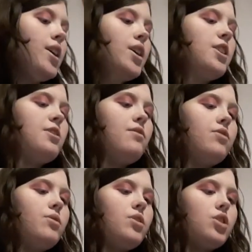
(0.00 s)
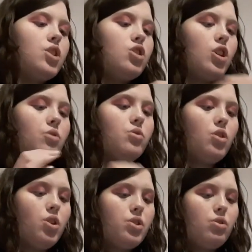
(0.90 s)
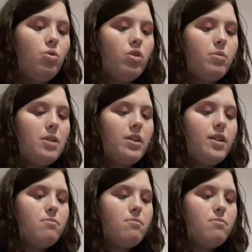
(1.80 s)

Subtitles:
so influencers chose not to talk about him.